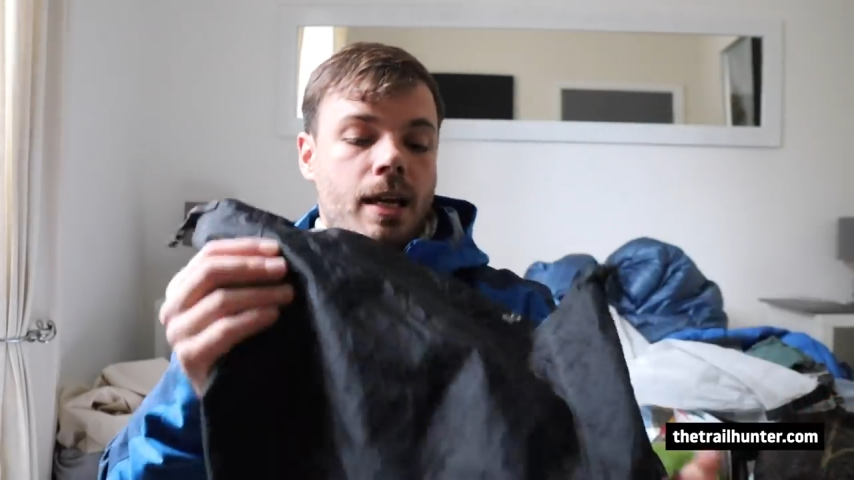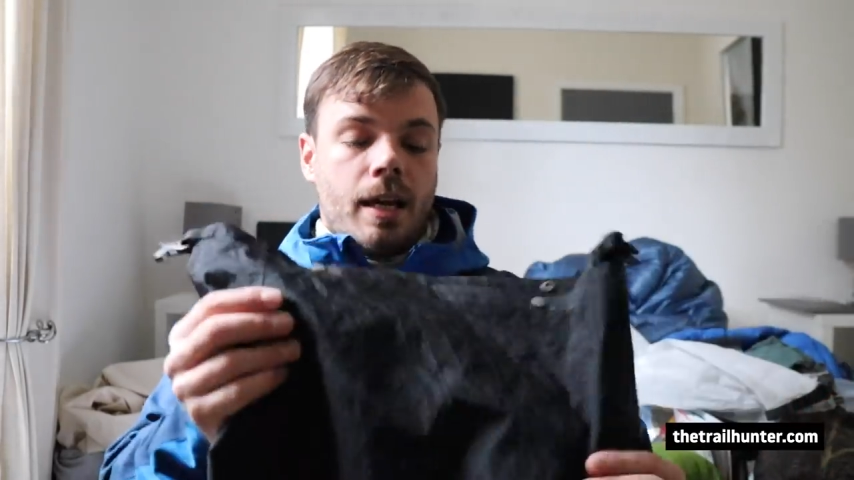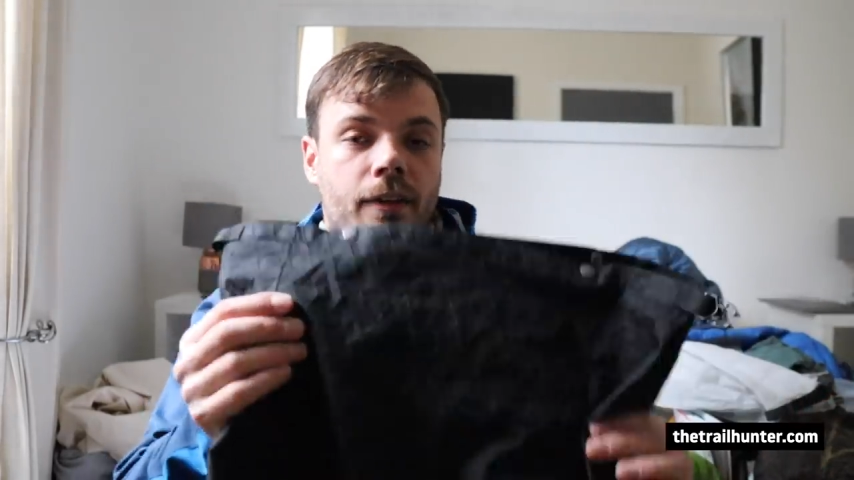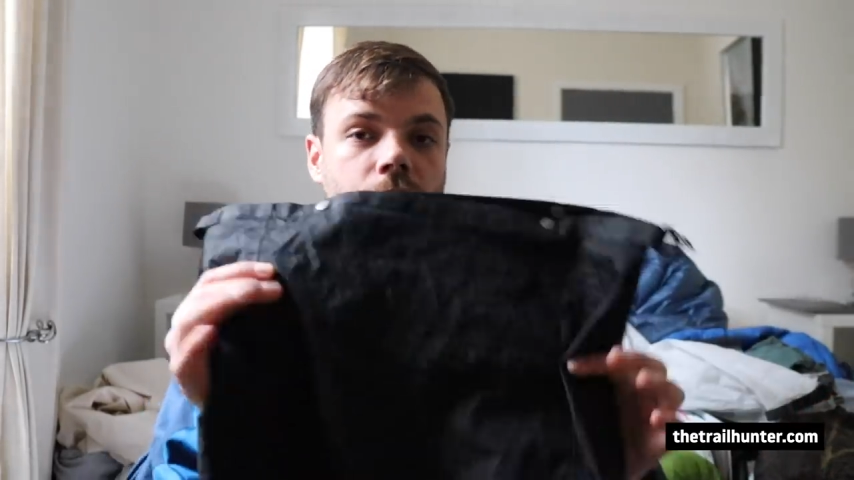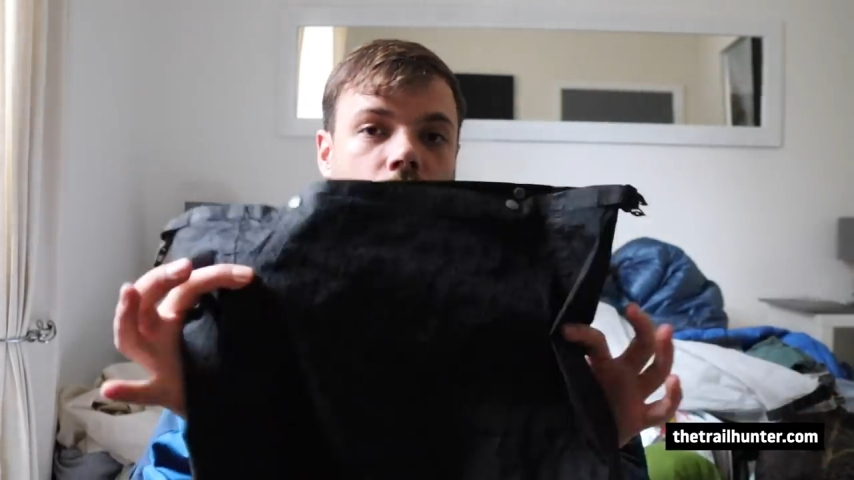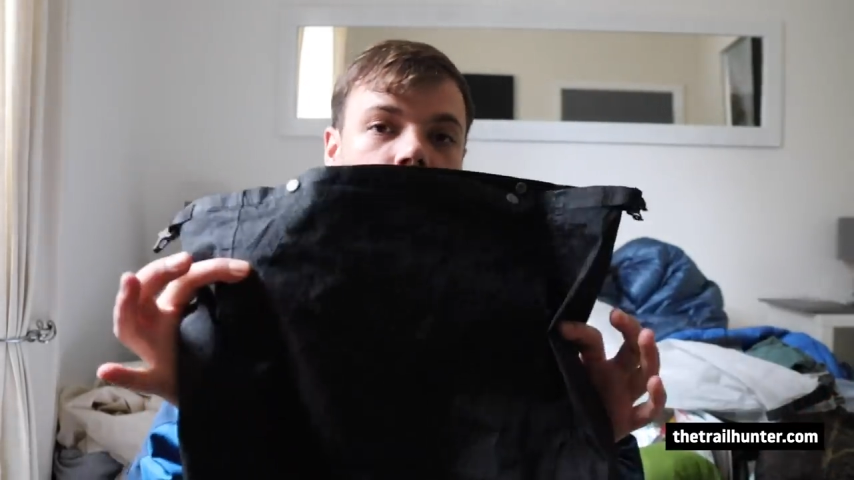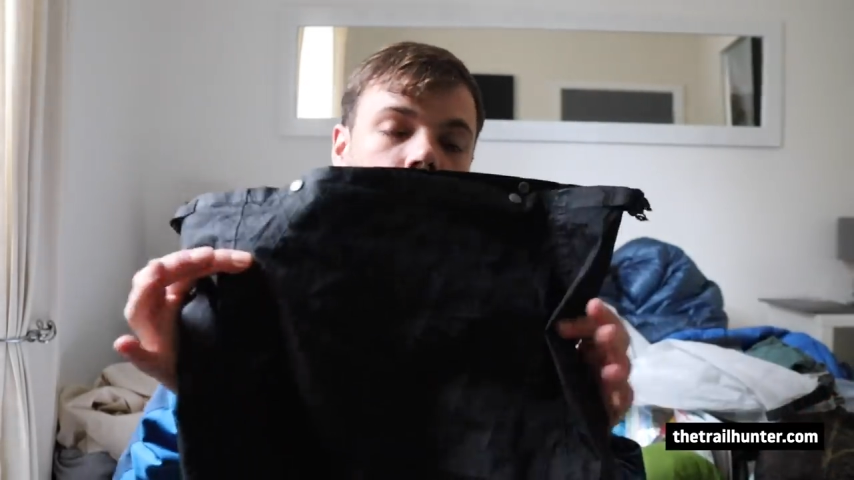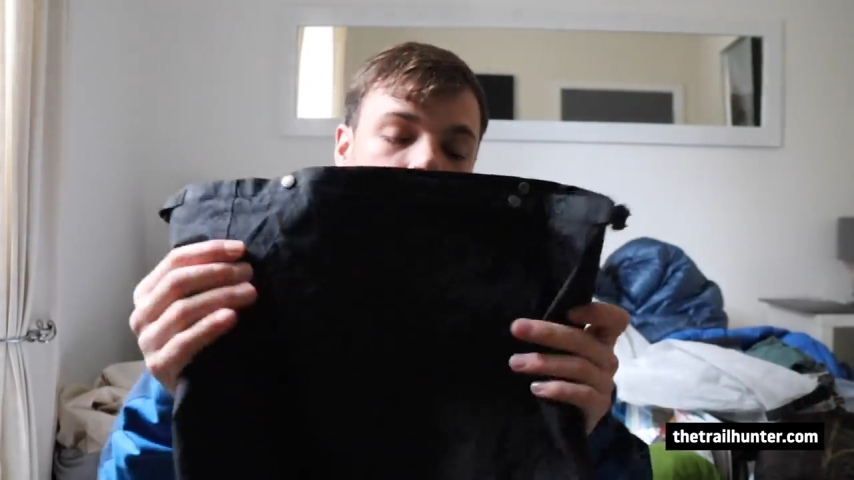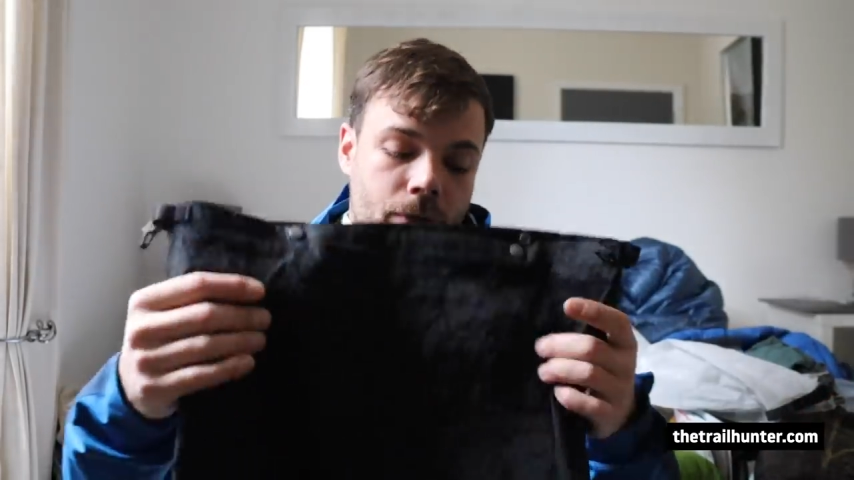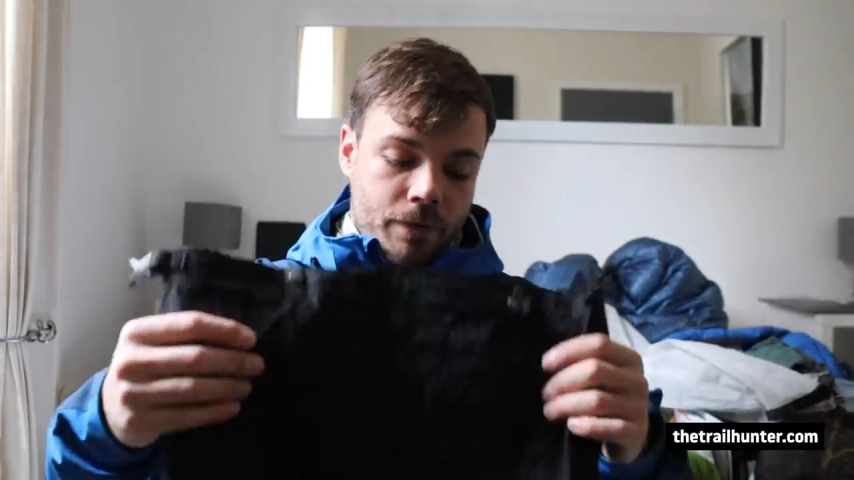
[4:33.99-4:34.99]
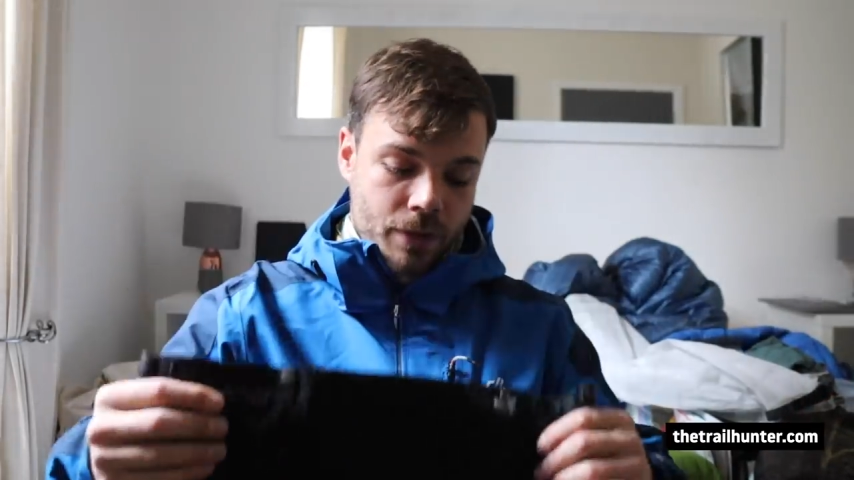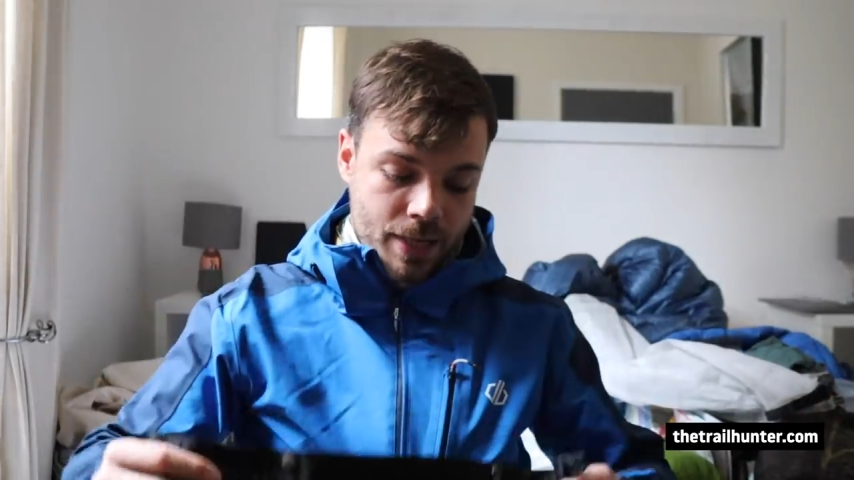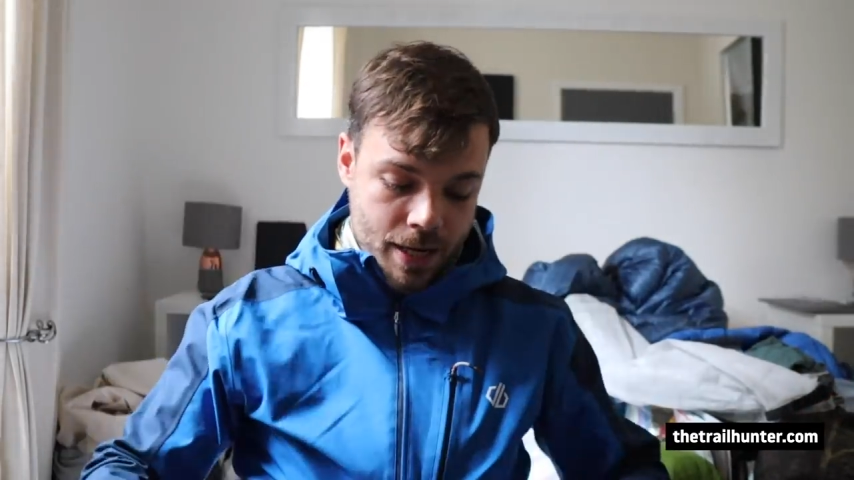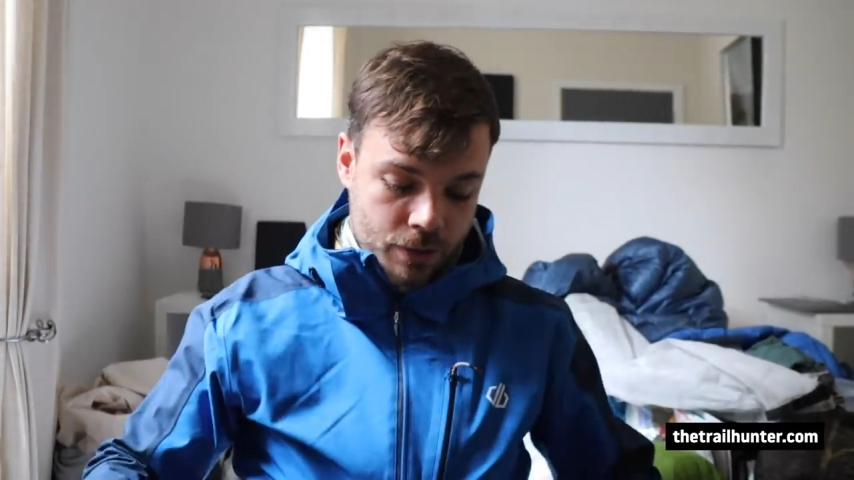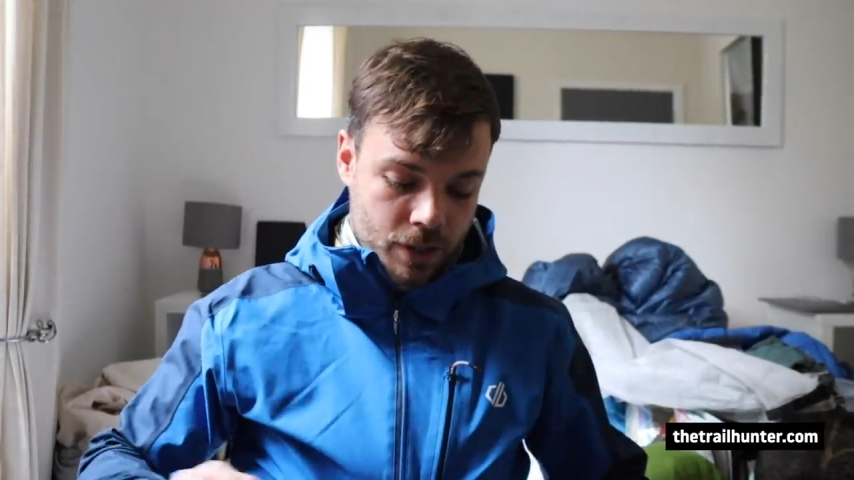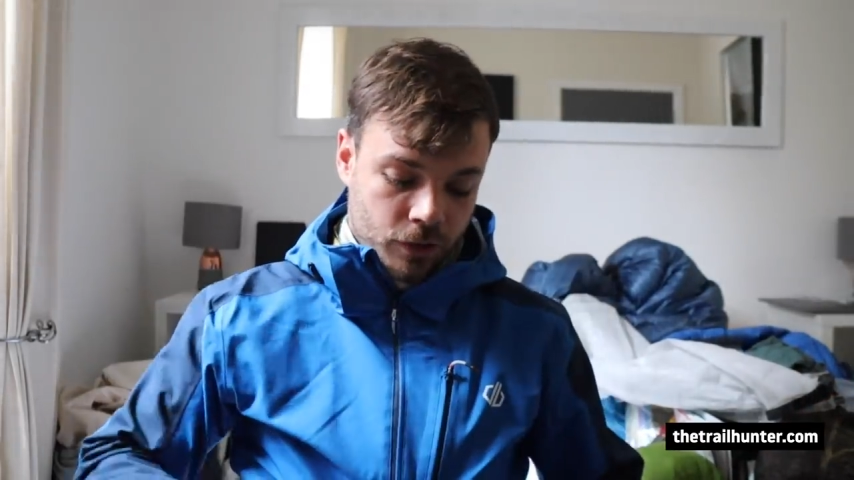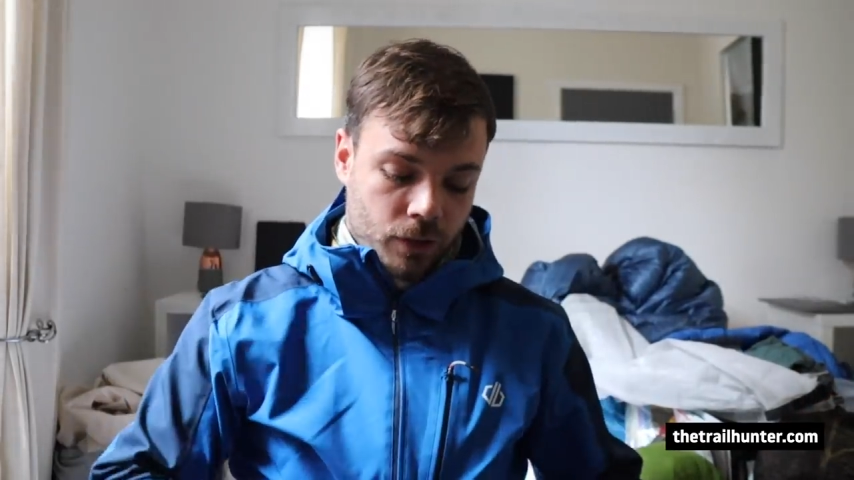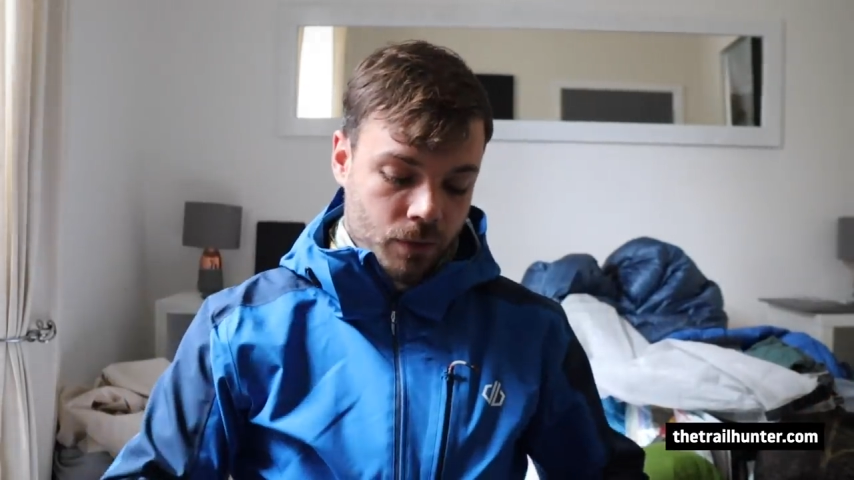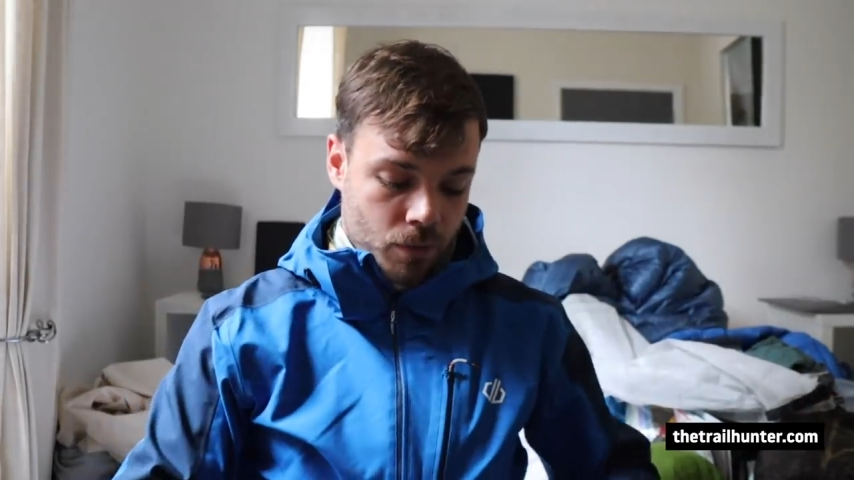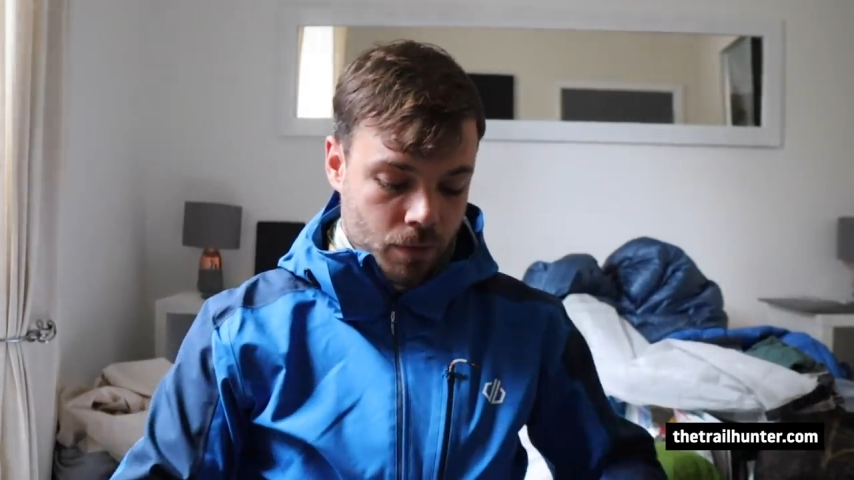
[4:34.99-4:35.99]
It's not waterproof on the outer,
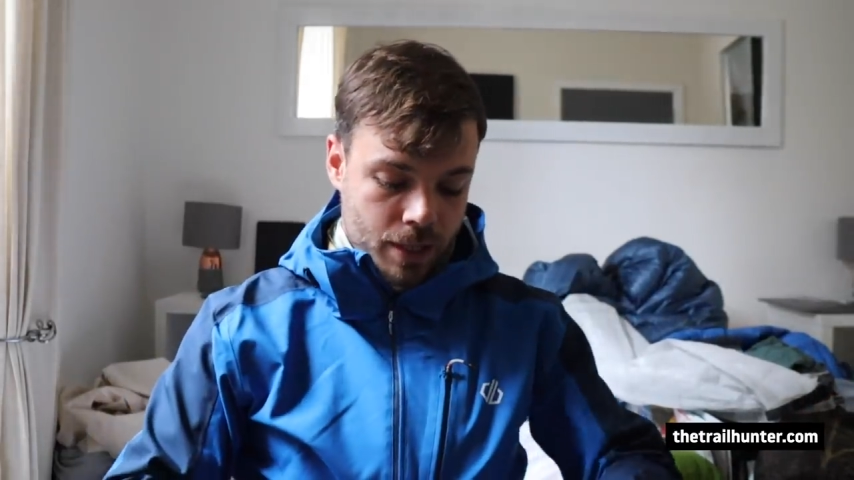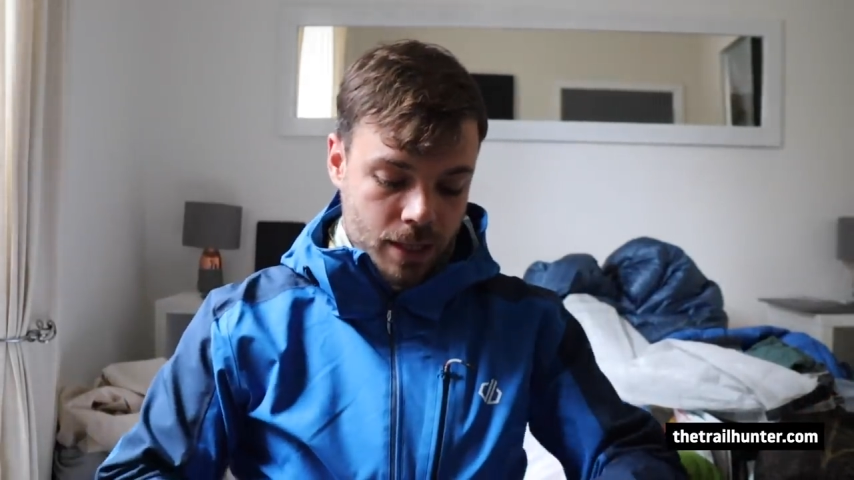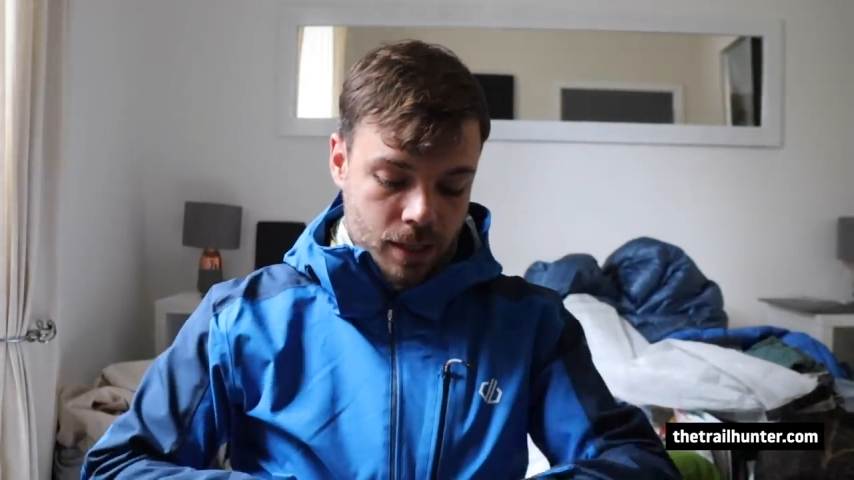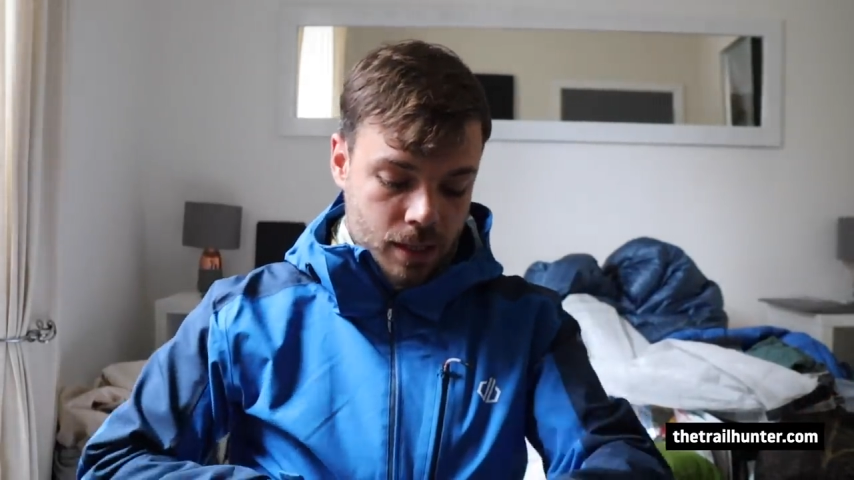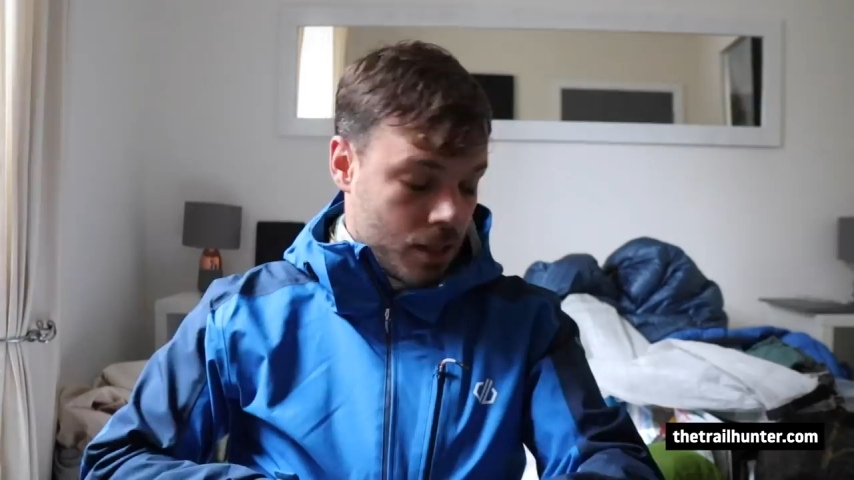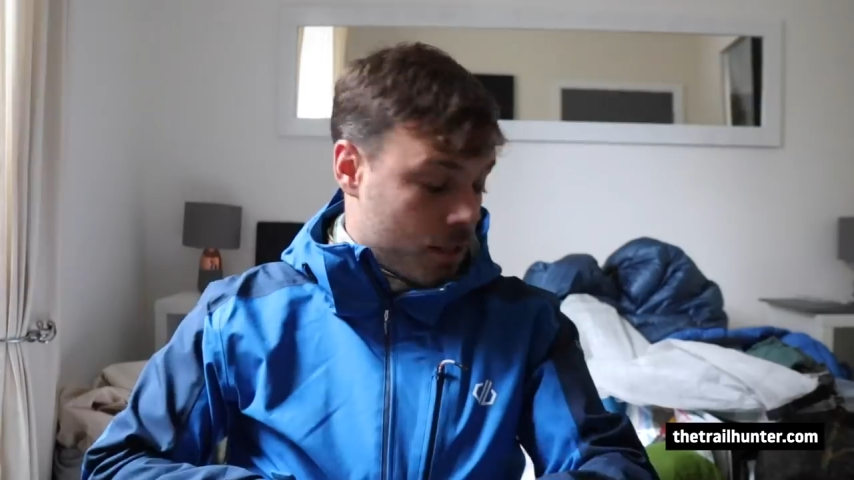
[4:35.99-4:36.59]
so what we need to